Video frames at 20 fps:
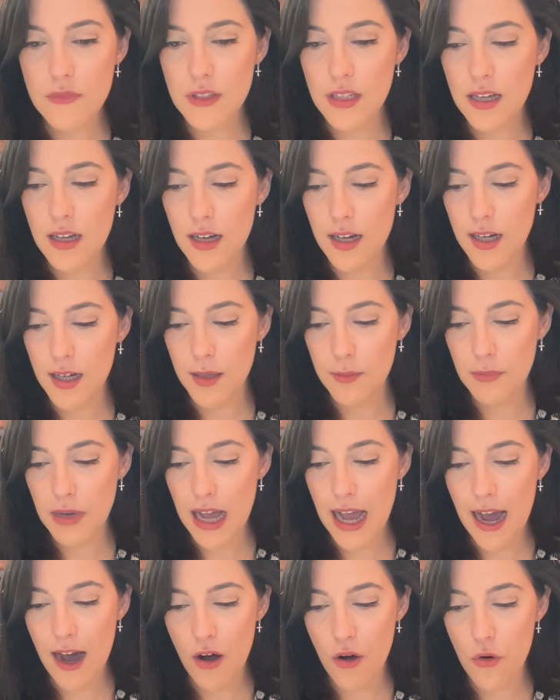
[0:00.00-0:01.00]

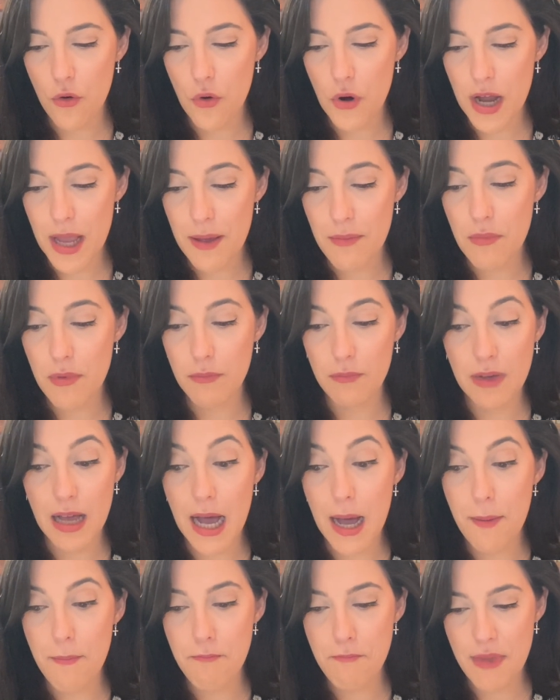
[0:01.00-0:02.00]
how
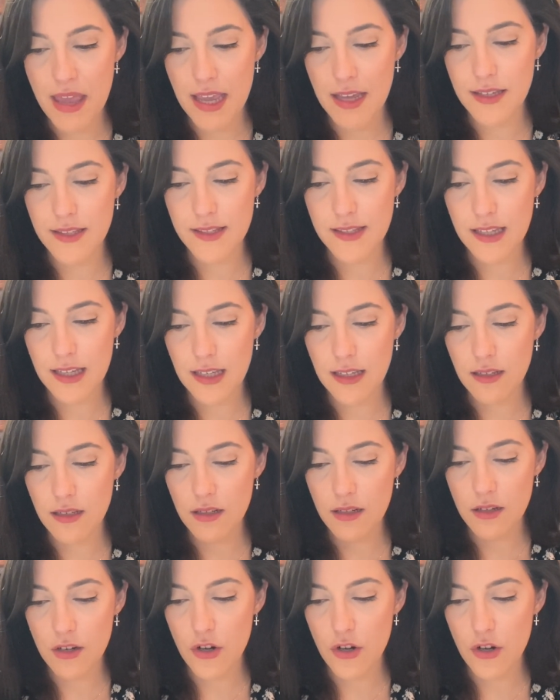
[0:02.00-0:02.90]
amazing